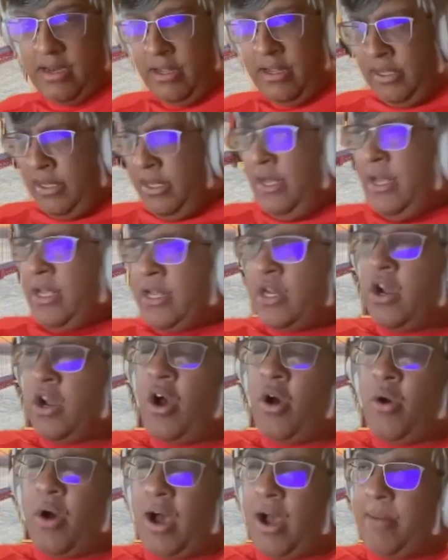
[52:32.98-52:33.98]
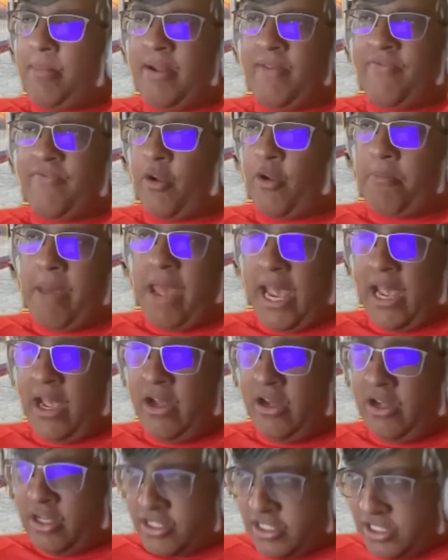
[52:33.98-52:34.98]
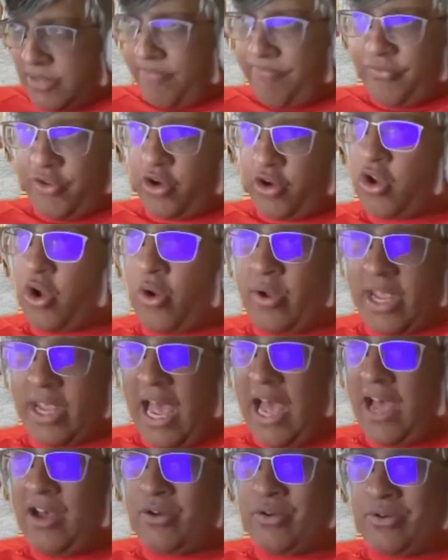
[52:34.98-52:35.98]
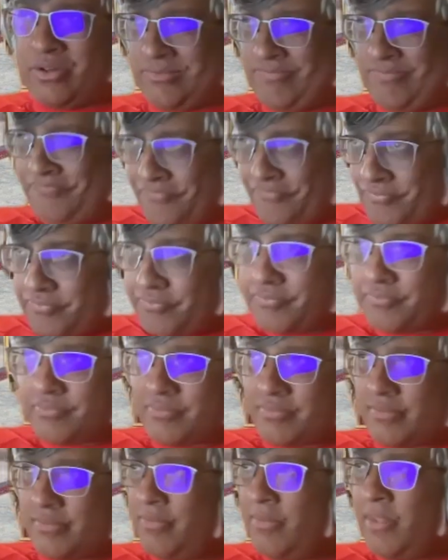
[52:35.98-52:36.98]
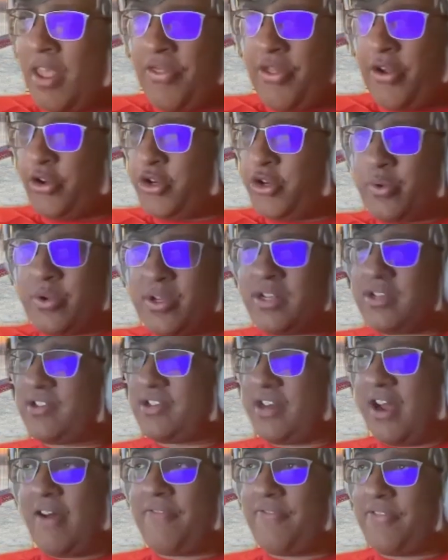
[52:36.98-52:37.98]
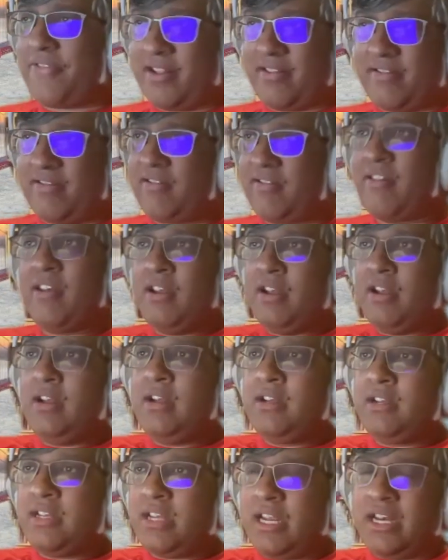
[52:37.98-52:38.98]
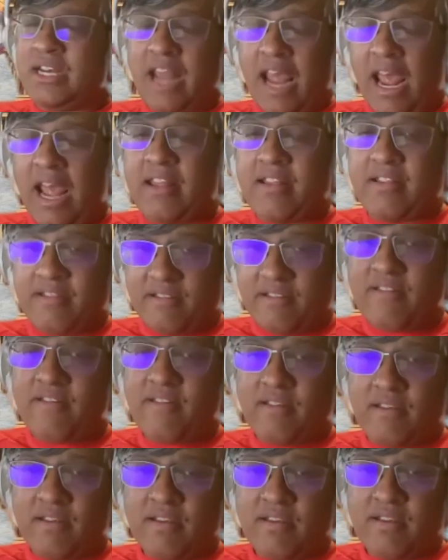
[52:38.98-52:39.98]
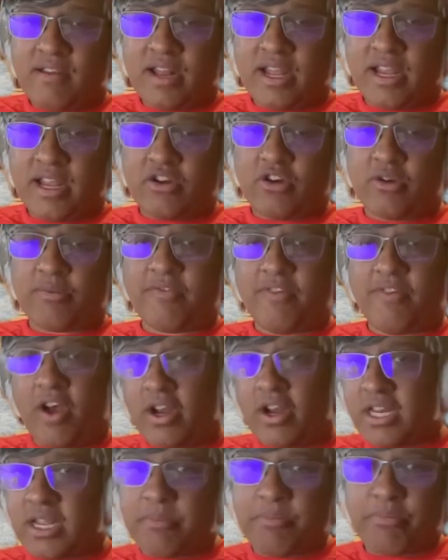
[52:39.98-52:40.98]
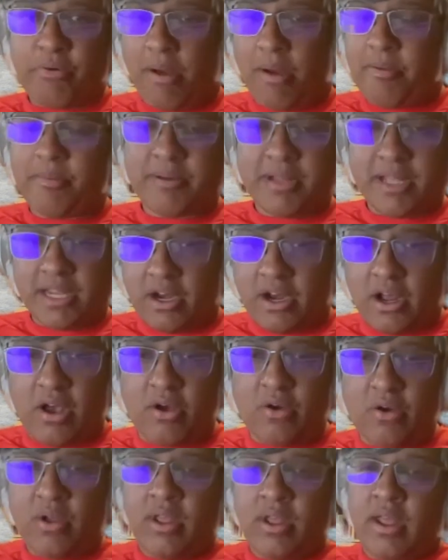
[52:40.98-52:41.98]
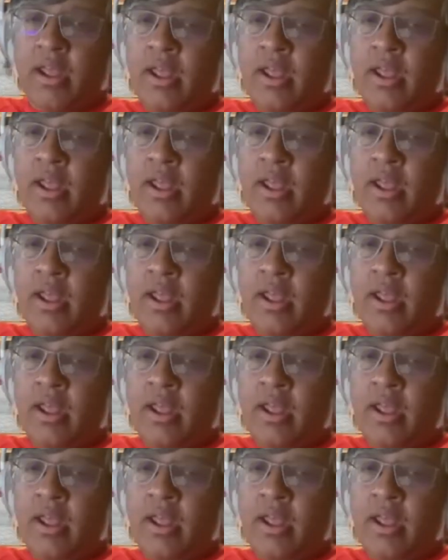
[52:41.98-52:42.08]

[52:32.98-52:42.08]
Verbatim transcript: And, you know, if they're males, they're going out and they're doing stuff that's intense, like in terms of hunting, probably, you know.